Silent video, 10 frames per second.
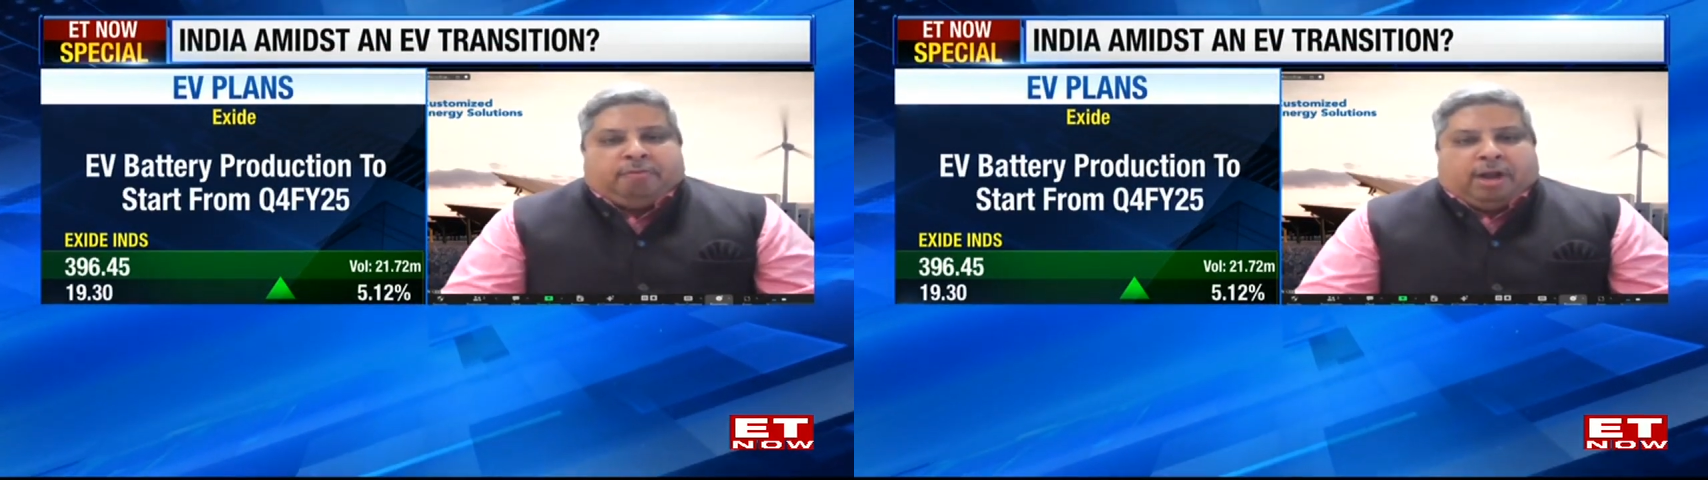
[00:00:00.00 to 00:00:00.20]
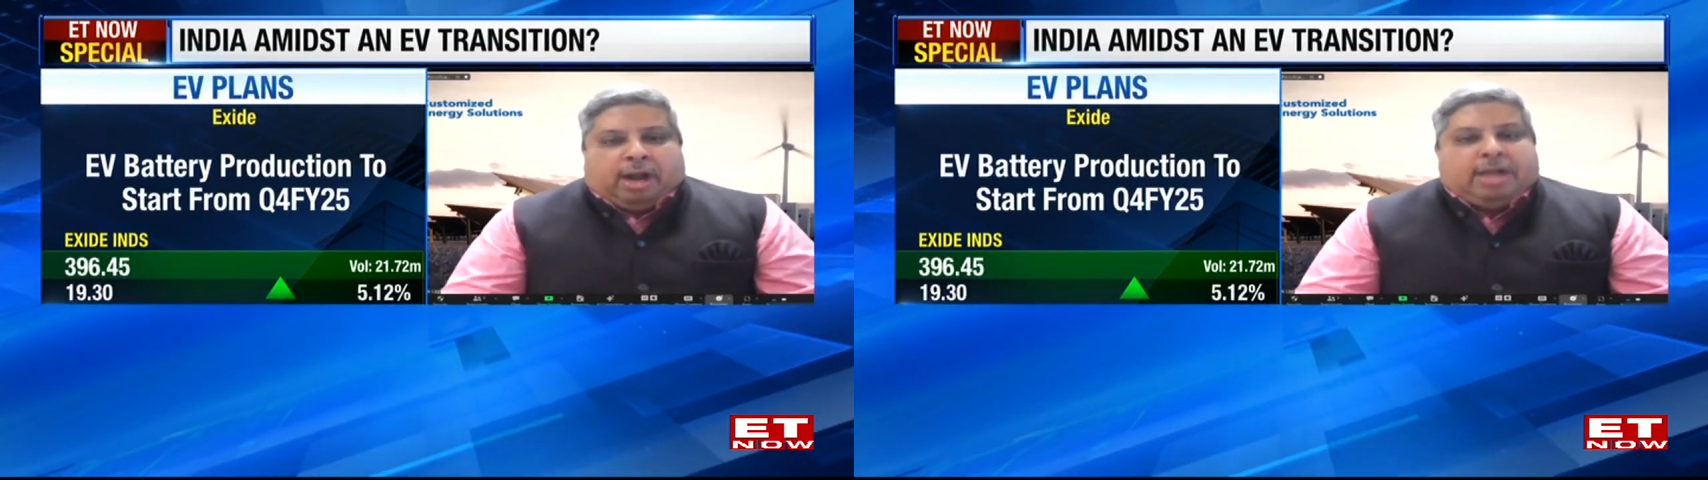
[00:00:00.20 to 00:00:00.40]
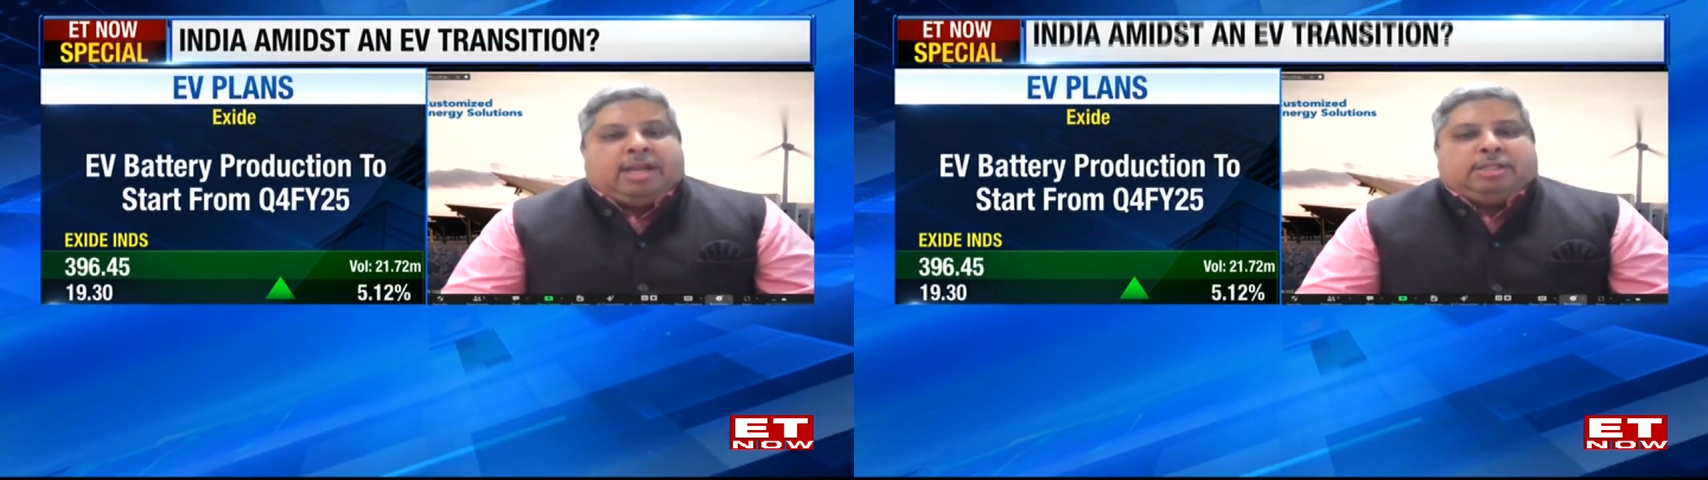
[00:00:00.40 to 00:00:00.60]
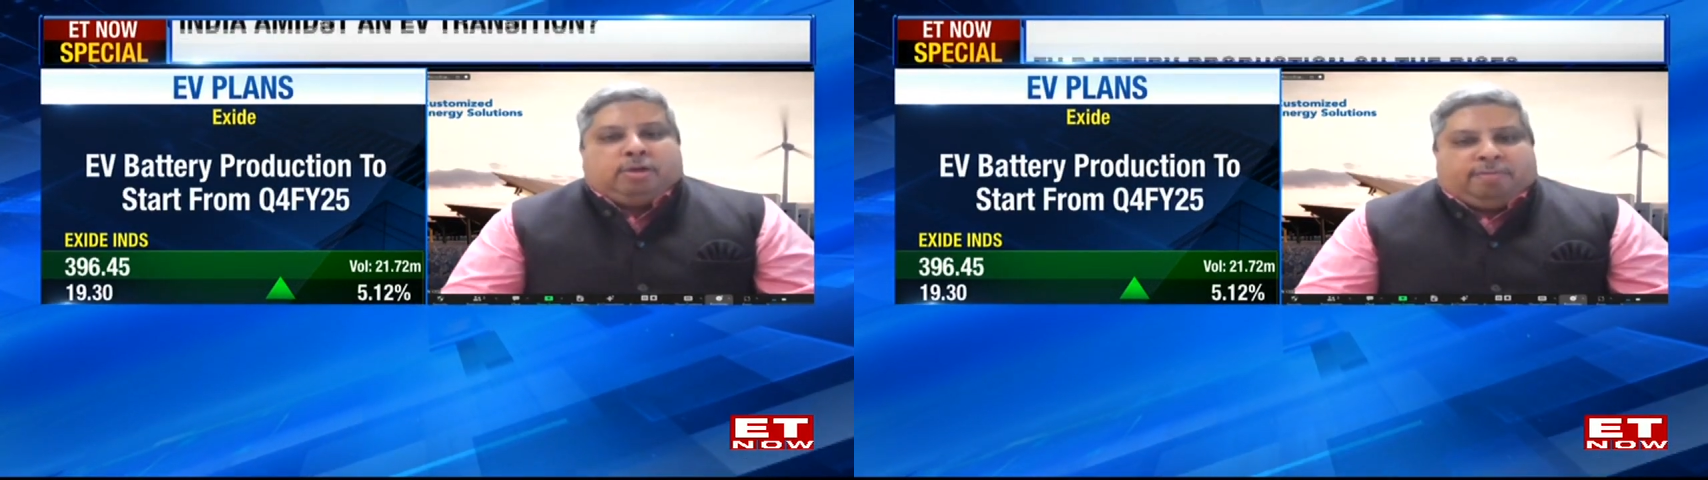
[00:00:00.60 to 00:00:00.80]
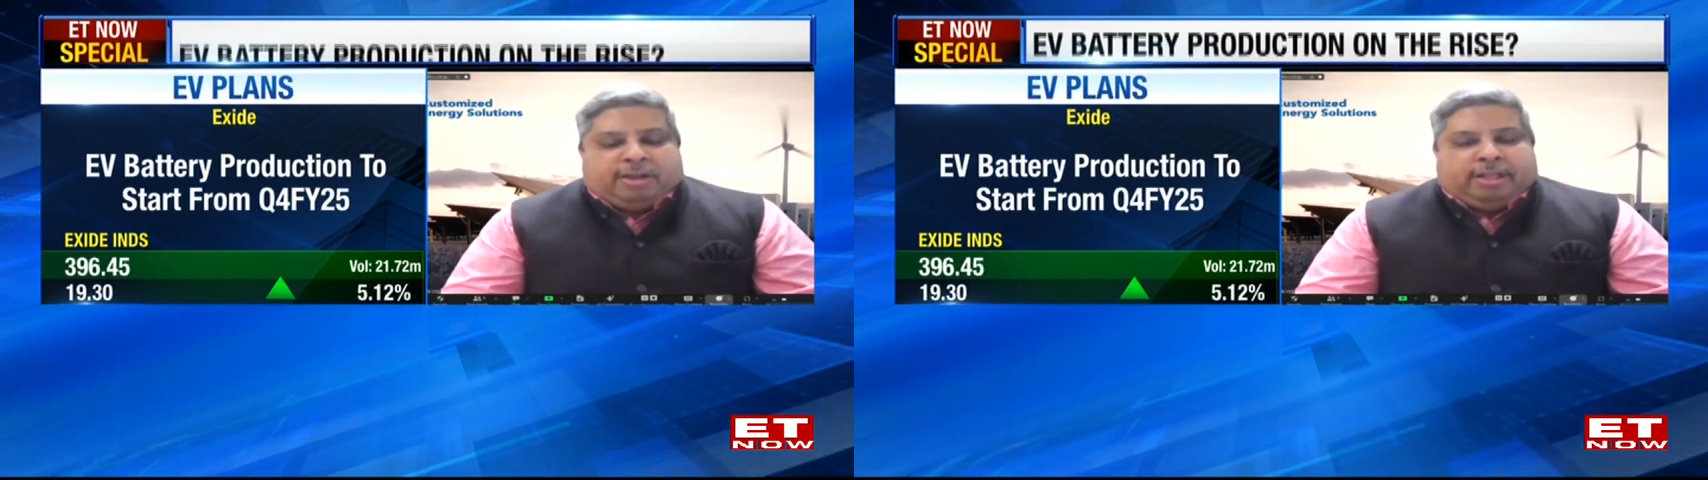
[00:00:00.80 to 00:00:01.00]
varieties
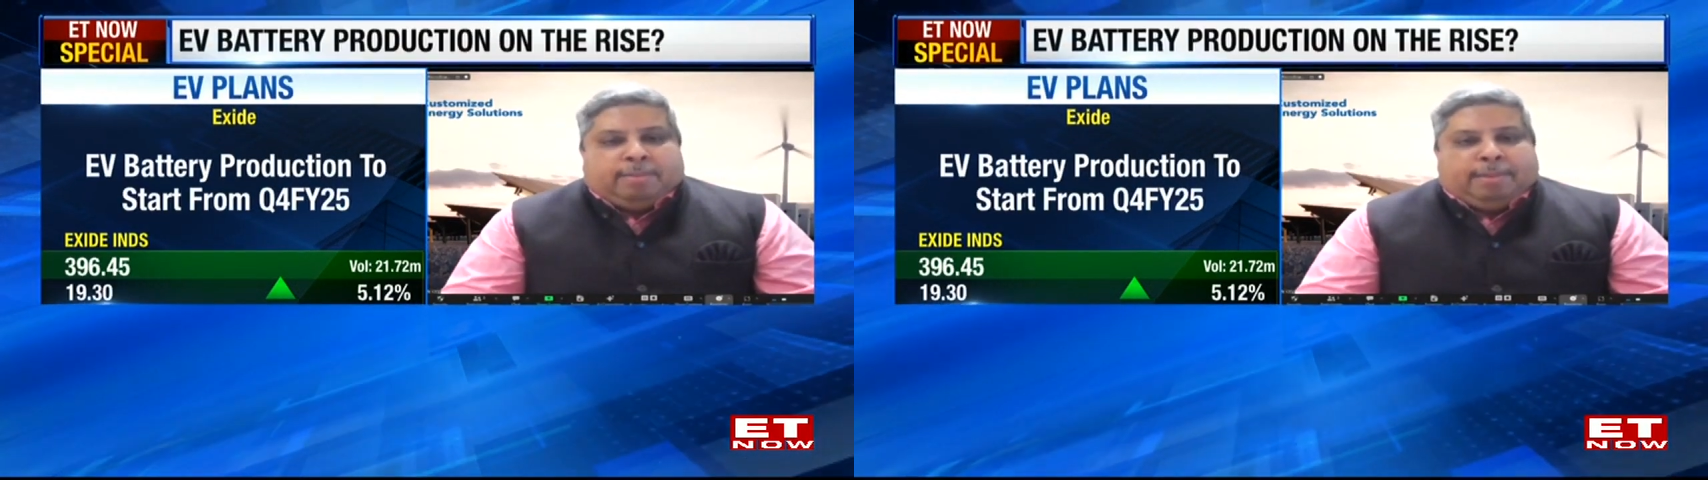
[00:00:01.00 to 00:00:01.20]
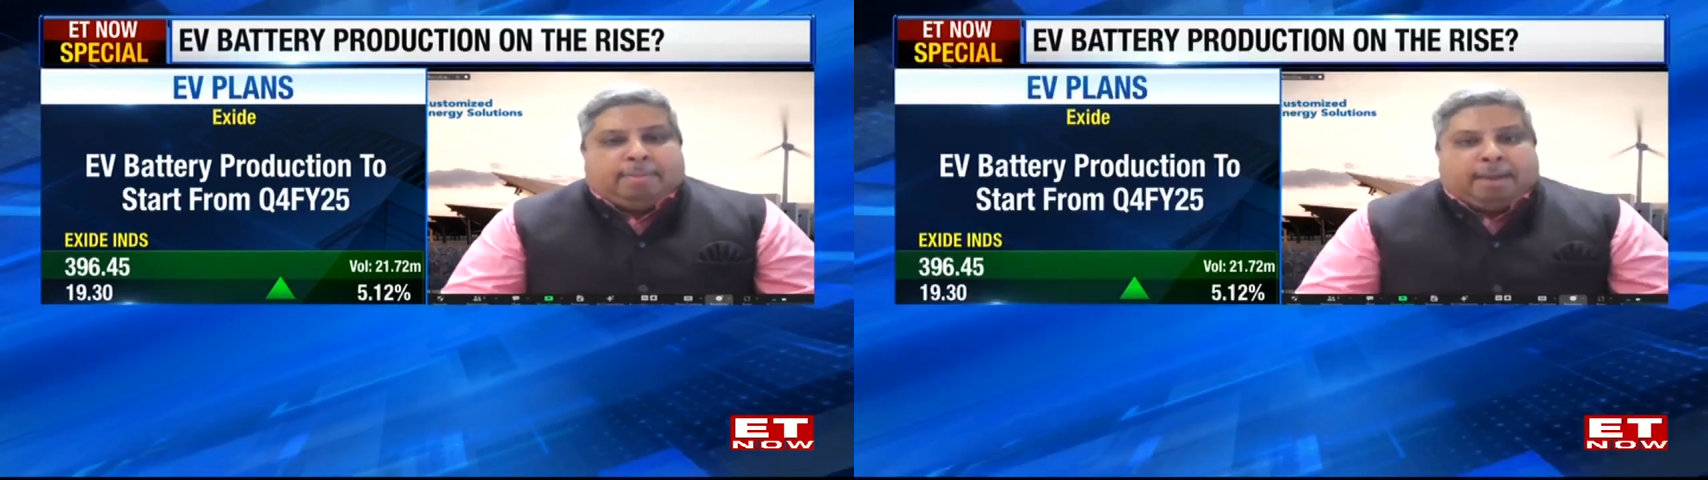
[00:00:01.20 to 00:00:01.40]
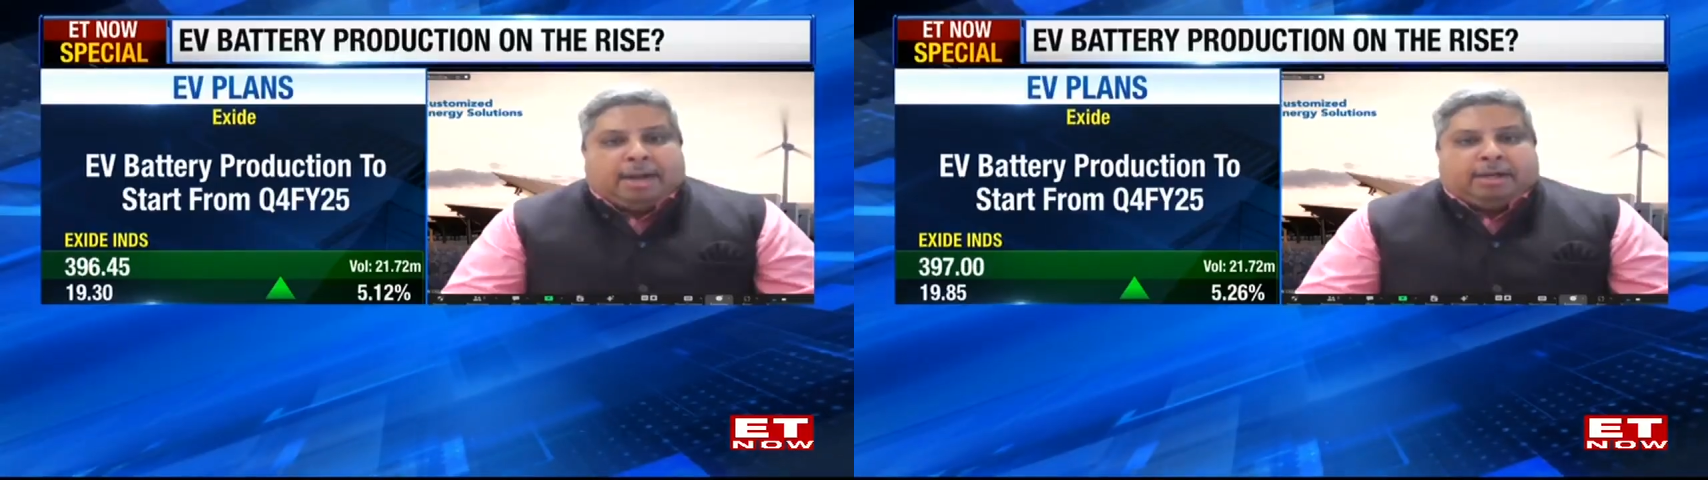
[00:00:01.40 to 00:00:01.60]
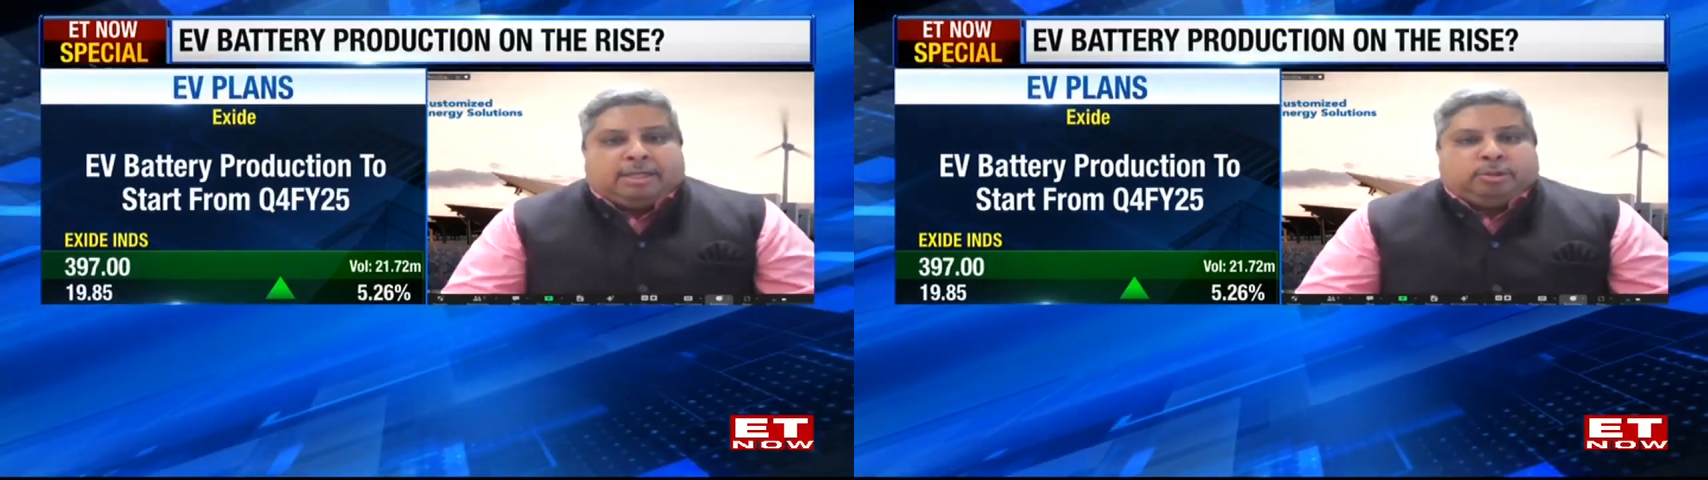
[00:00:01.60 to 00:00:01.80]
of lithium ion batteries.